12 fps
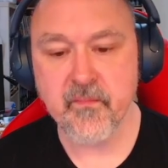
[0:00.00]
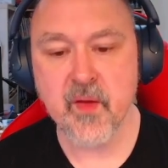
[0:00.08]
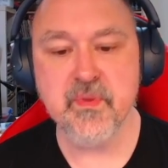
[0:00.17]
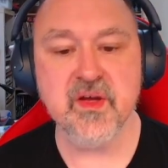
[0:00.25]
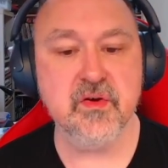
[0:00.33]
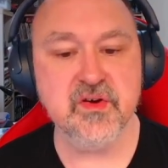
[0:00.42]

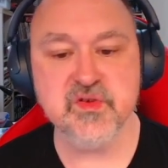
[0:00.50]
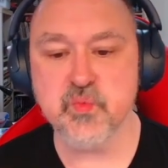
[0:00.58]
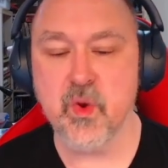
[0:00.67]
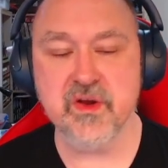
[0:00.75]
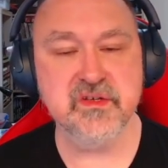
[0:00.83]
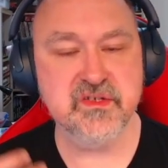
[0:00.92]
because
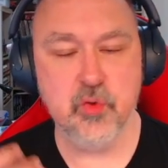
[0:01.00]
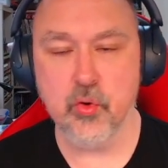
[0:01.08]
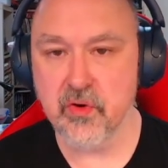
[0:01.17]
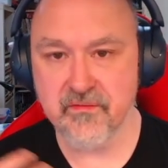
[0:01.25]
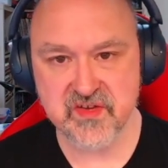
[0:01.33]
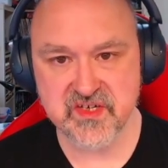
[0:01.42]
one
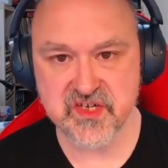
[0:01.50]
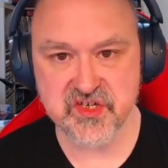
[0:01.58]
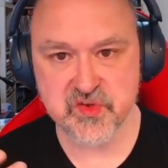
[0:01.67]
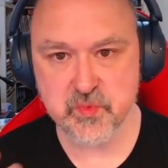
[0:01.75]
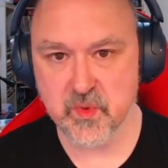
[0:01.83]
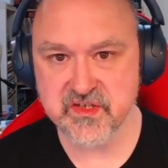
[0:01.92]
all of the
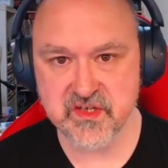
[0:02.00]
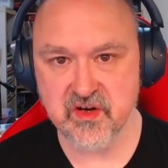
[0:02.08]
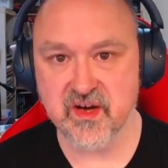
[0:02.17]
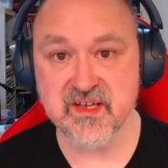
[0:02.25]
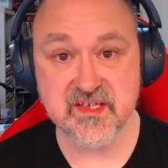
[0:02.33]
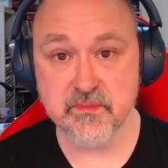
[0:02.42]
digits 1 to
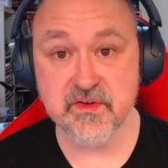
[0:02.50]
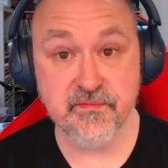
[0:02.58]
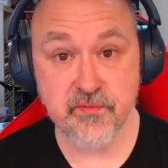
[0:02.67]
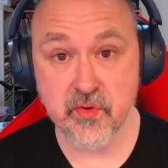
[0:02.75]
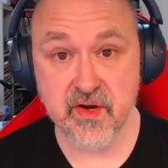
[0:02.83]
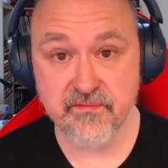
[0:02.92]
9 sum to
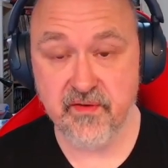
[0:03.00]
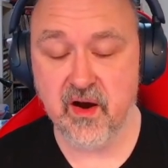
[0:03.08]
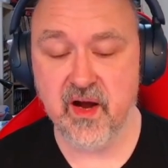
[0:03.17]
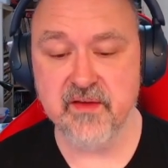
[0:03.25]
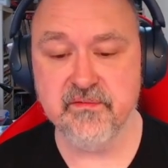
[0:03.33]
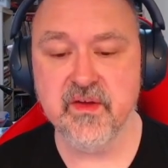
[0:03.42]
45.